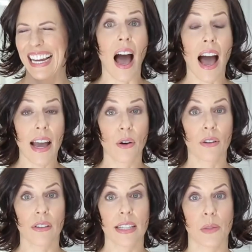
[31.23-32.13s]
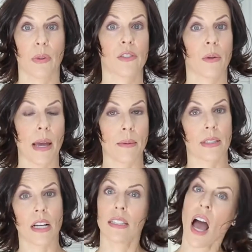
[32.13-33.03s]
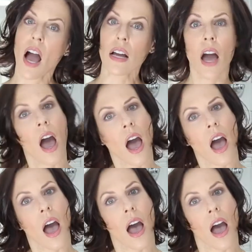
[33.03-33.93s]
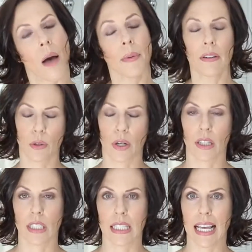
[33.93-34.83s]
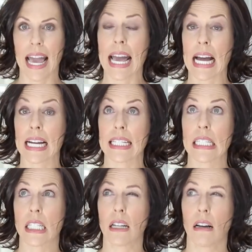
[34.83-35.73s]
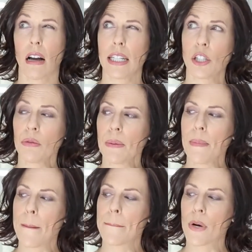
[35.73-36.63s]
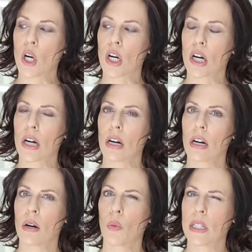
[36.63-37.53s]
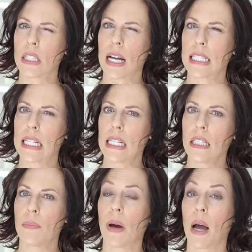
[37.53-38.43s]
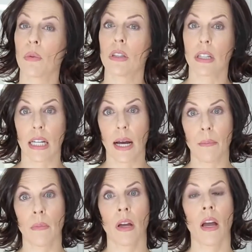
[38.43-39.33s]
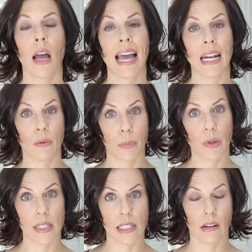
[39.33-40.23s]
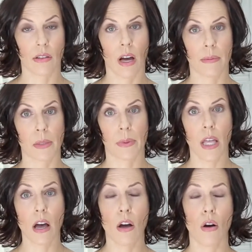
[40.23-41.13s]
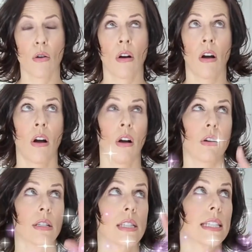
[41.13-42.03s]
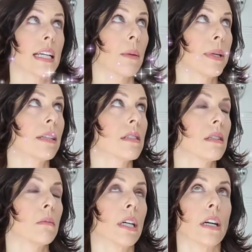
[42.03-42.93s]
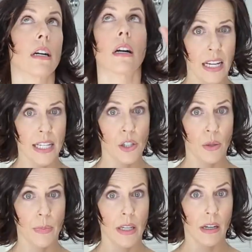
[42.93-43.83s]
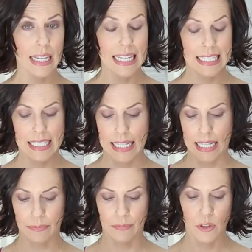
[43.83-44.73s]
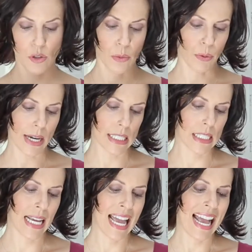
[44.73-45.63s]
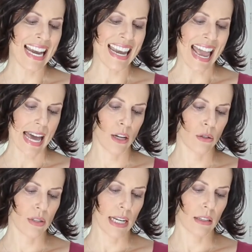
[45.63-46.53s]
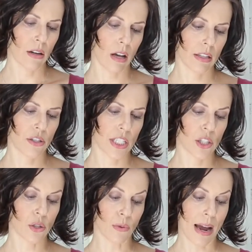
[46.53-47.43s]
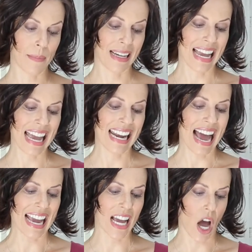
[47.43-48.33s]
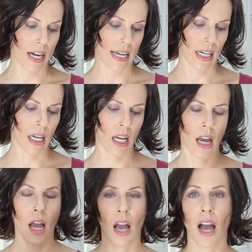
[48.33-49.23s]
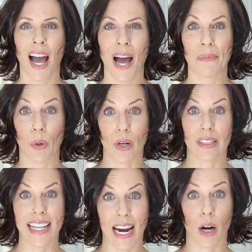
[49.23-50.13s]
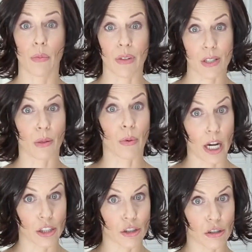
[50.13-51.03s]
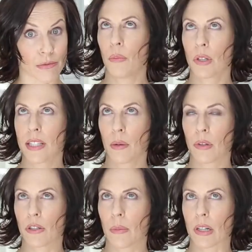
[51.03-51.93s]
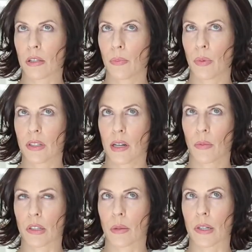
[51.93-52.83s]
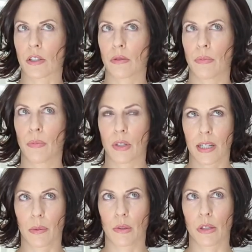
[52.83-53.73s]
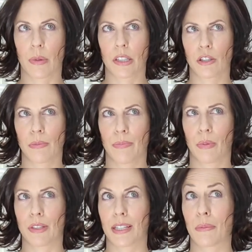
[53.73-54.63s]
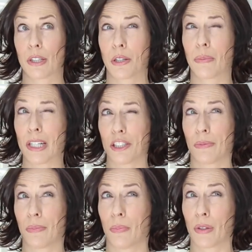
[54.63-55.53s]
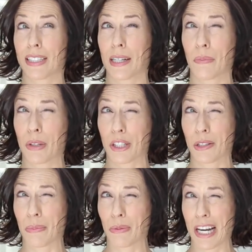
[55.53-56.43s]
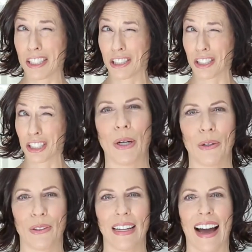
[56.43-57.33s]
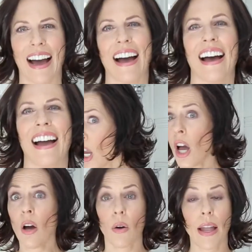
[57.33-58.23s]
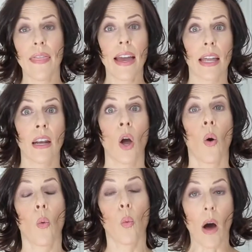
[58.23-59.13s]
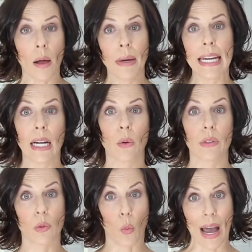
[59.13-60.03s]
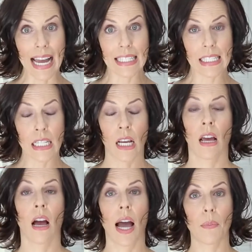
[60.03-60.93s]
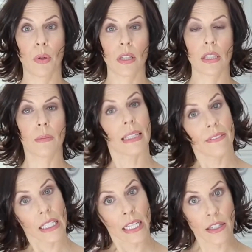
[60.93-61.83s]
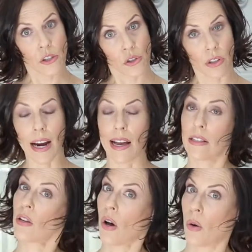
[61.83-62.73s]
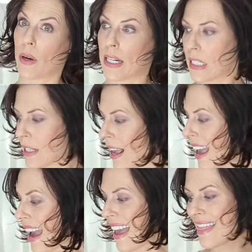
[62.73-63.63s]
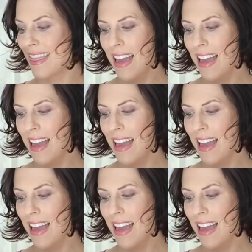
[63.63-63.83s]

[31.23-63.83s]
I ordered this brush from Amazon.com, of course, and I don't remember what size it is, but I will look it up and I will put it down in the comments below, or I'll stick it up here somewhere. Suprent, Suprent Nano Technology Ceramic and Ionic Boar's Hair Bristle Brush. Boar's Hair Bristle Brush, Boar's Hair Bristle Brush, Boar's Hair Bristle Brush, Boar's Hair Bristle Brush, Boar's Hair Bristle Brush. Booyah! Oh, and then while my hair was wet, I put some leave-in conditioner, as always, and